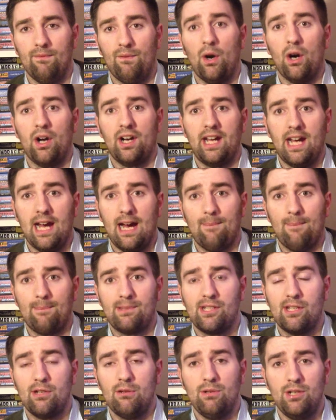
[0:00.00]
via the
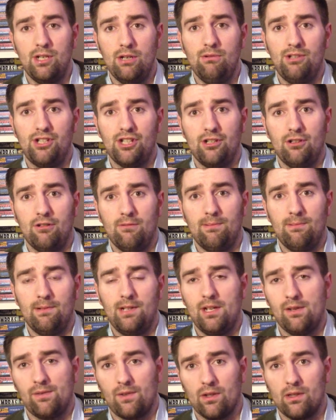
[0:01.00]
app to YouTube.
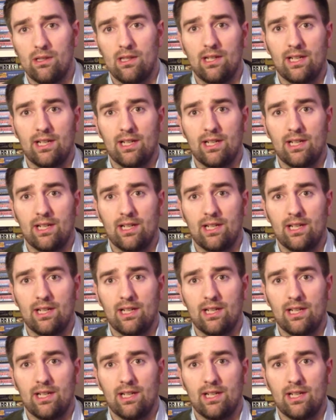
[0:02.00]
You've got,